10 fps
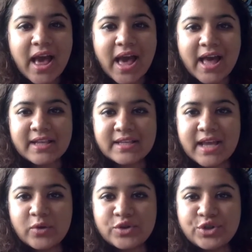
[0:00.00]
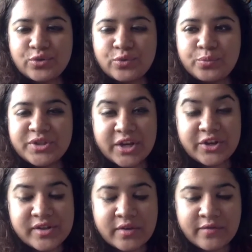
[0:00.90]
and how do you protect
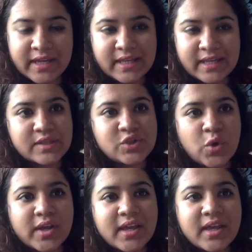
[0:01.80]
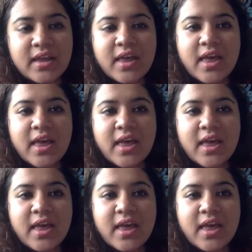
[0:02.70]
yourself against stalking.